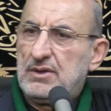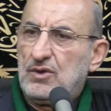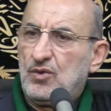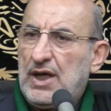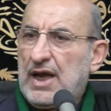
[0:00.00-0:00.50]

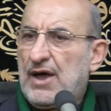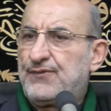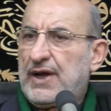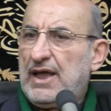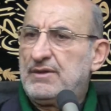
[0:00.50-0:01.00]
were
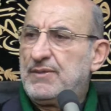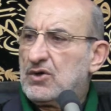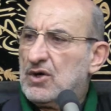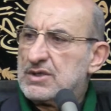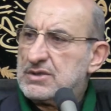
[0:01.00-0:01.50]
afraid
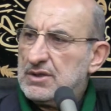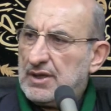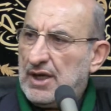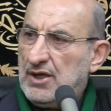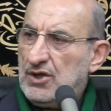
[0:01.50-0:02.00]
because
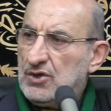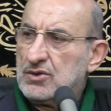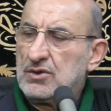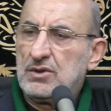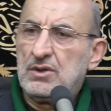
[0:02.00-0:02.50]
they
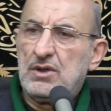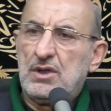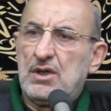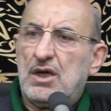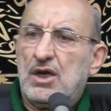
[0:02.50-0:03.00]
knew
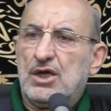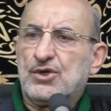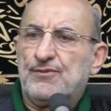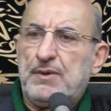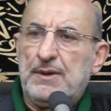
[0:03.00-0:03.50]
a lot
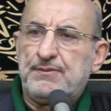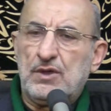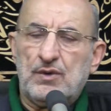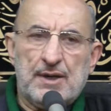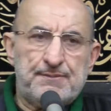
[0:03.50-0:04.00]
of people
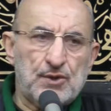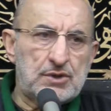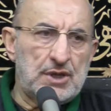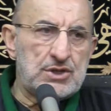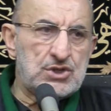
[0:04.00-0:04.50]
were put
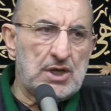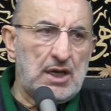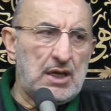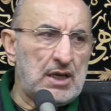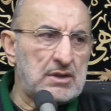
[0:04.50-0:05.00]
in
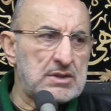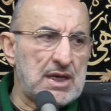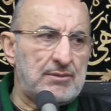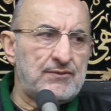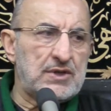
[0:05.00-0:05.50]
jail, and
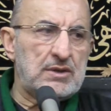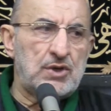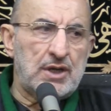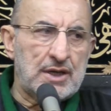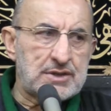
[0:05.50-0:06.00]
some of them
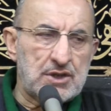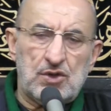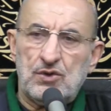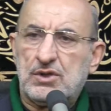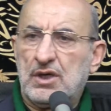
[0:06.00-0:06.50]
were
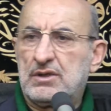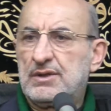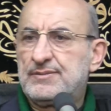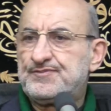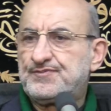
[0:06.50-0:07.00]
executed,
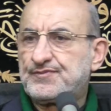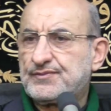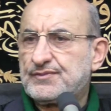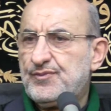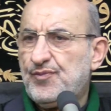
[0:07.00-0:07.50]

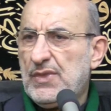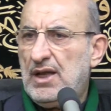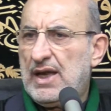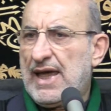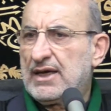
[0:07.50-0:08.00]

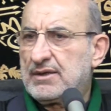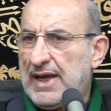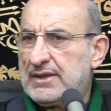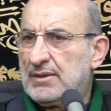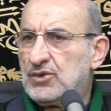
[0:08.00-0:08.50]
like
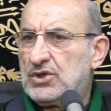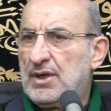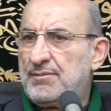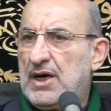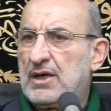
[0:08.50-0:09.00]
Maytham
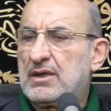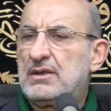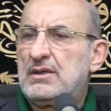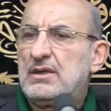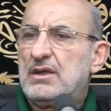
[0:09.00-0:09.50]
al-Tammar
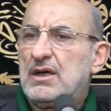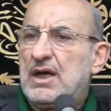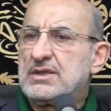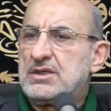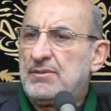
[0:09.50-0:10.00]

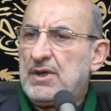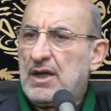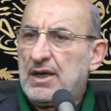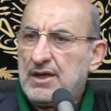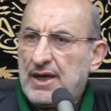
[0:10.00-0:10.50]
and
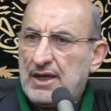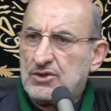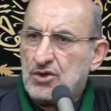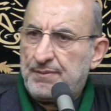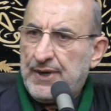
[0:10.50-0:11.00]
similar great
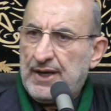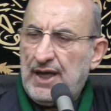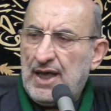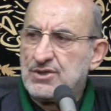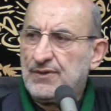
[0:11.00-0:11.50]

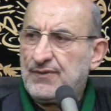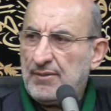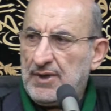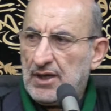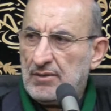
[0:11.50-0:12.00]
companions of
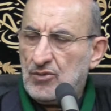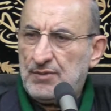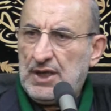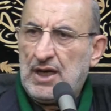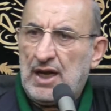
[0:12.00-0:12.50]
Amir
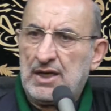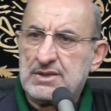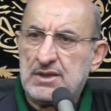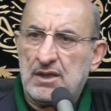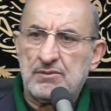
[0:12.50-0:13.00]
al-Mu'minin alayhi
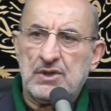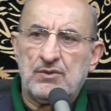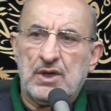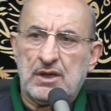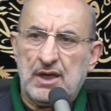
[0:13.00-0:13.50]
salam. They
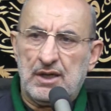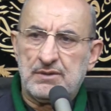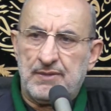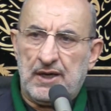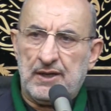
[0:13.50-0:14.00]
were killed
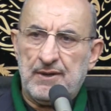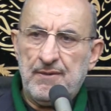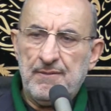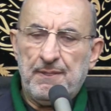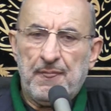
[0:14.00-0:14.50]
by
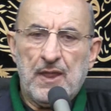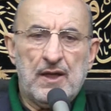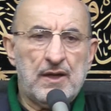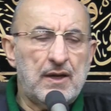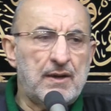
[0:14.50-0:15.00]

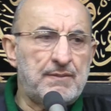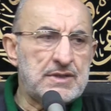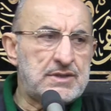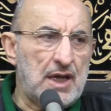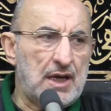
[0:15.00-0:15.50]
Ibn
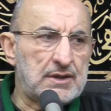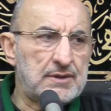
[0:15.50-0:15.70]
Ziyad.